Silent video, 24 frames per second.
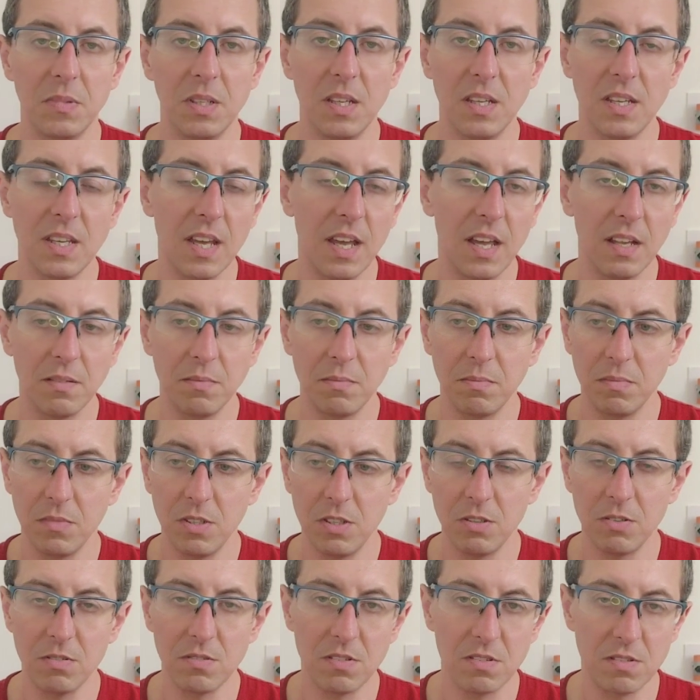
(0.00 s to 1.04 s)
he can
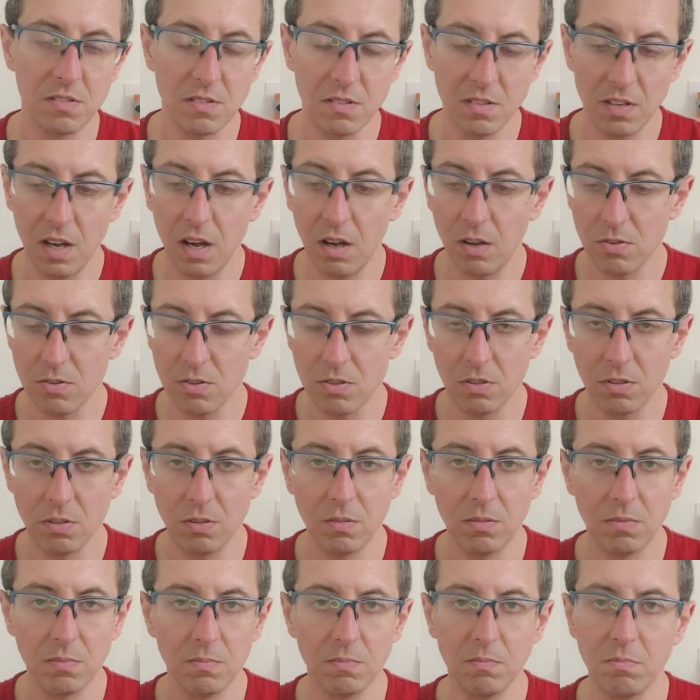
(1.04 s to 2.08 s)
use this
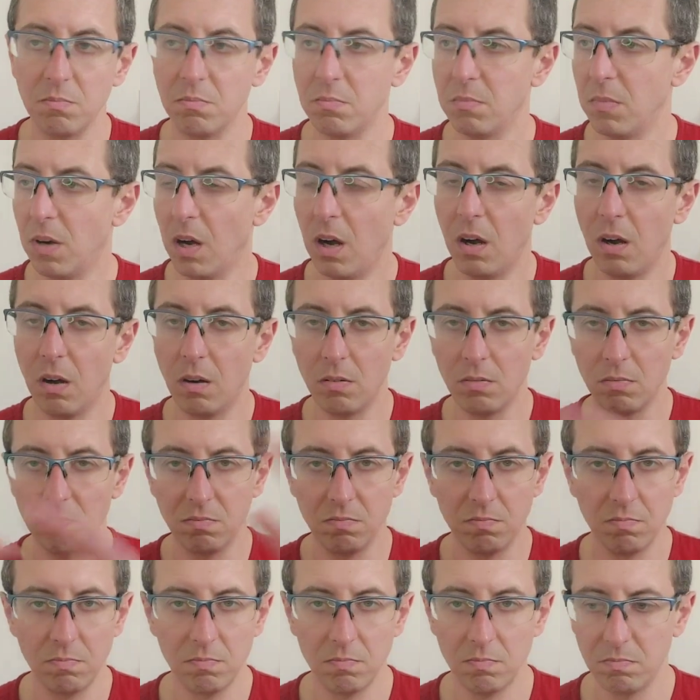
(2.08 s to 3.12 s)
also
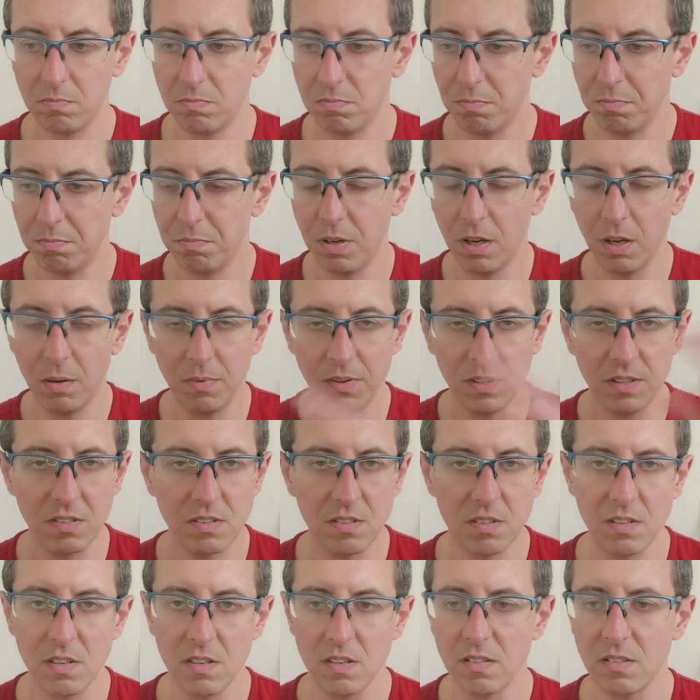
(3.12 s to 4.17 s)
all public
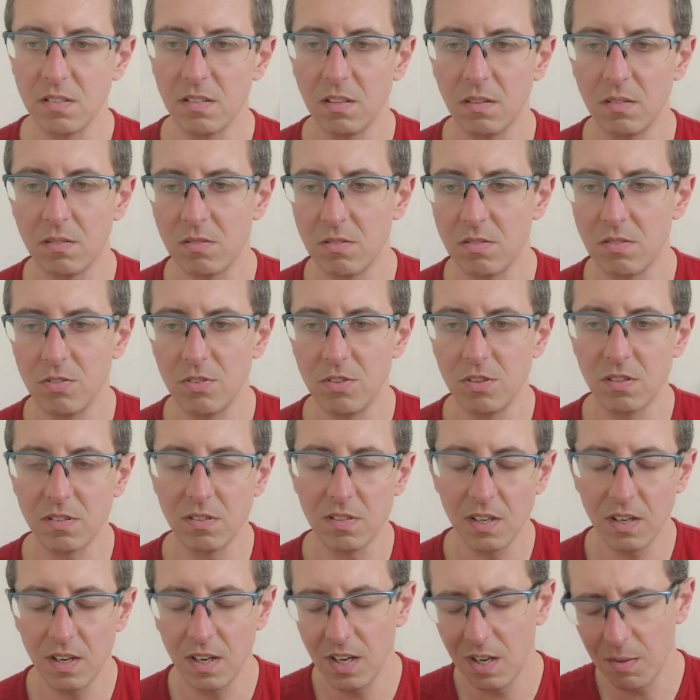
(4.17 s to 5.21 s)
systems.
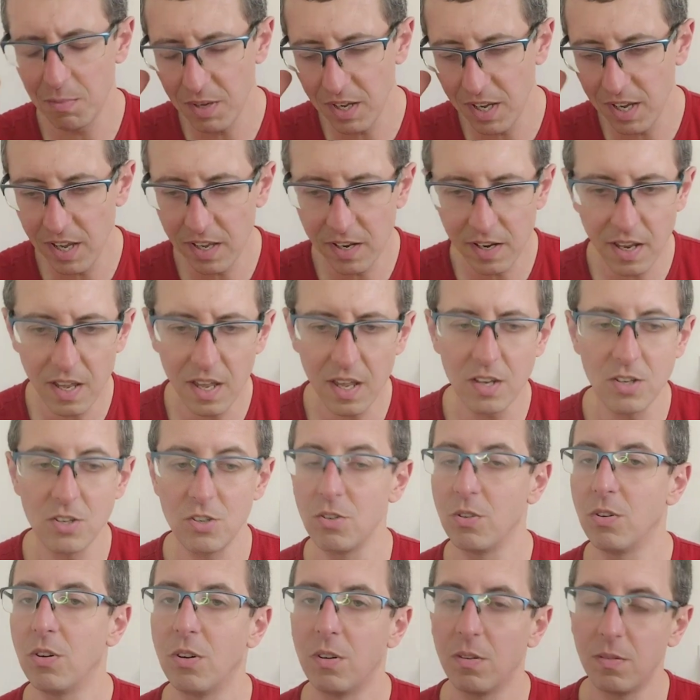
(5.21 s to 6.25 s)
Just, I have a
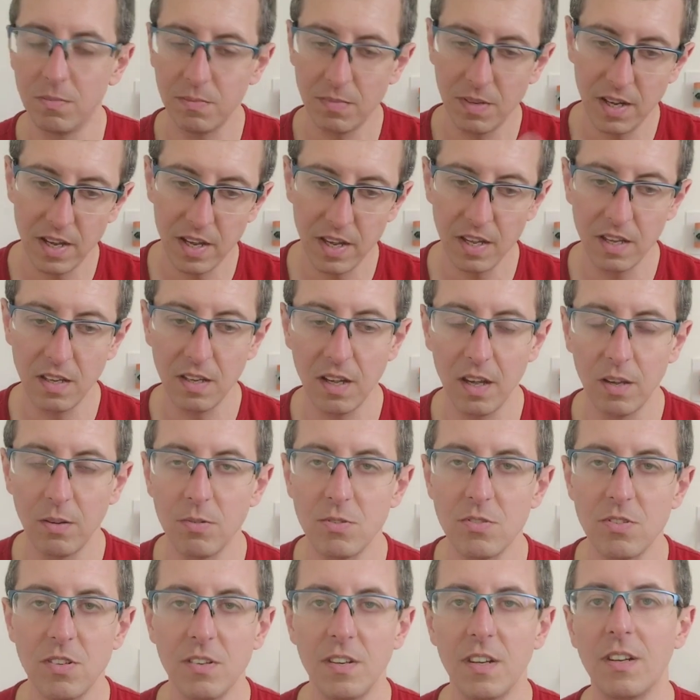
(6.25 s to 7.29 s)
headache, I
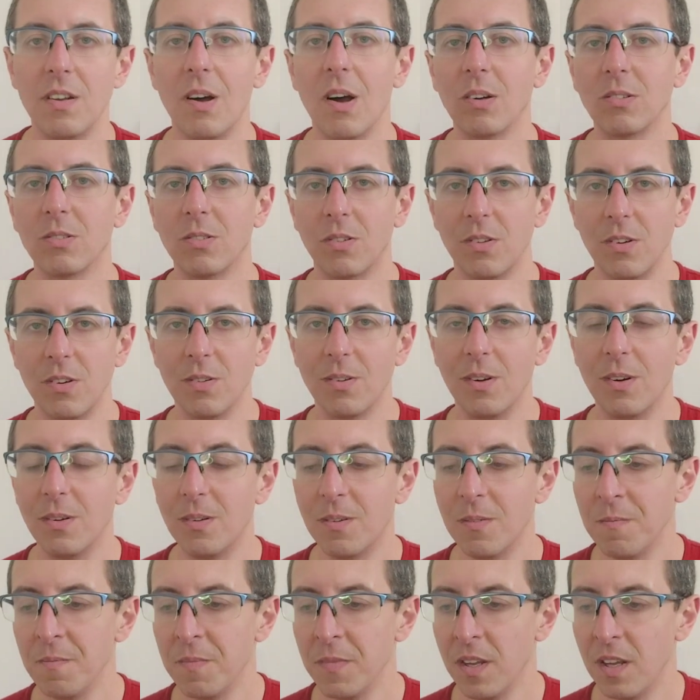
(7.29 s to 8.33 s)
will see the doctor, you
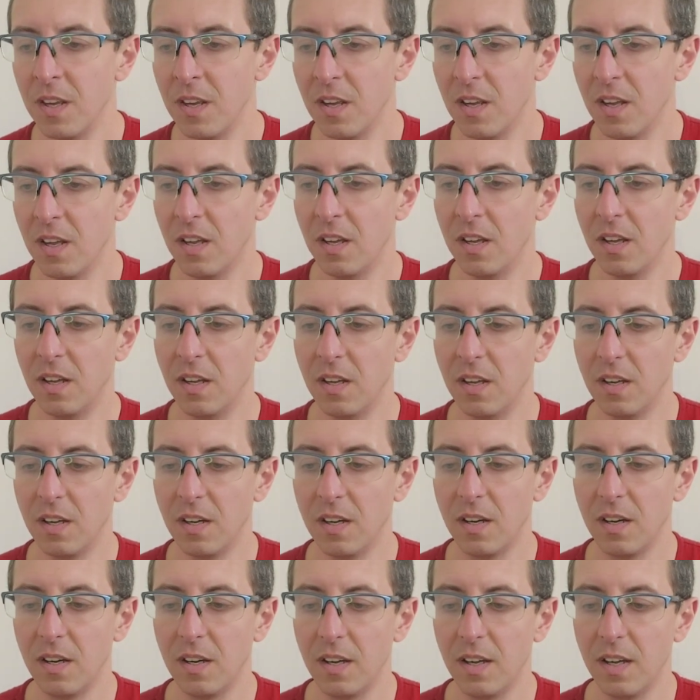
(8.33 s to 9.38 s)
know.
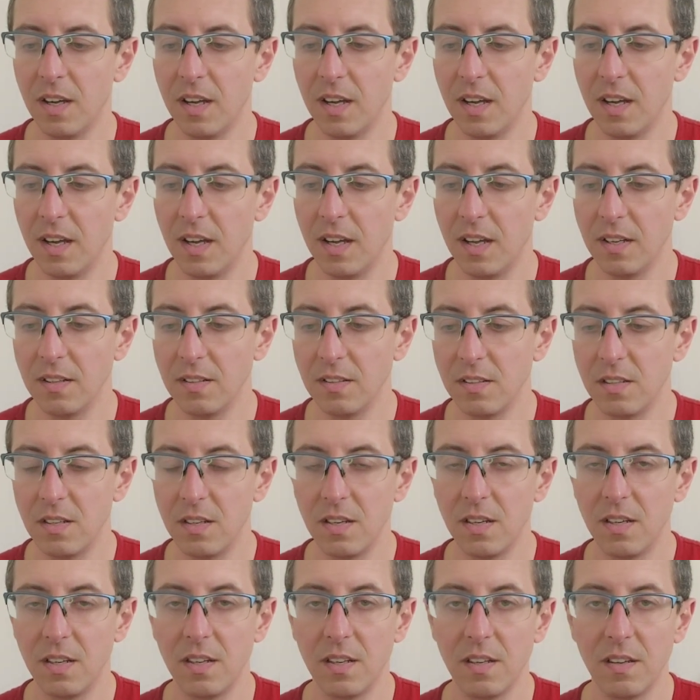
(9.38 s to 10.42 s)
And
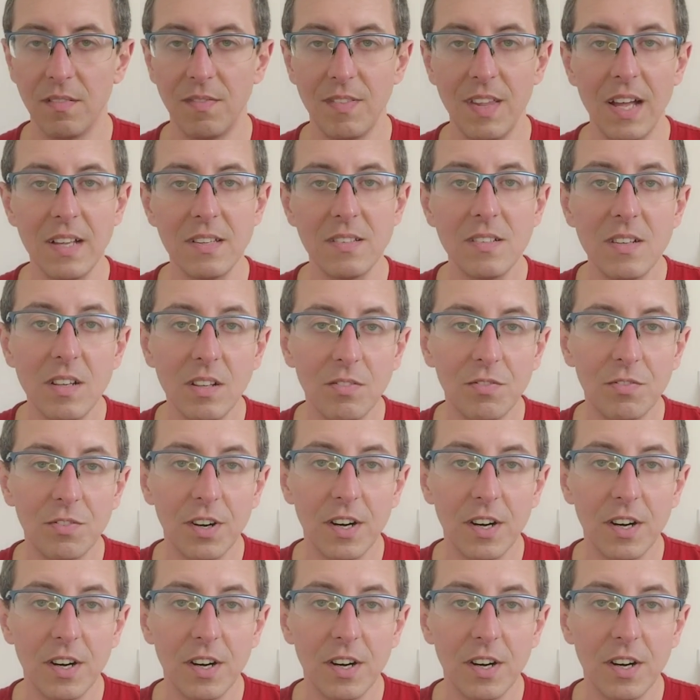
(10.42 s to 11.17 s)
that's it,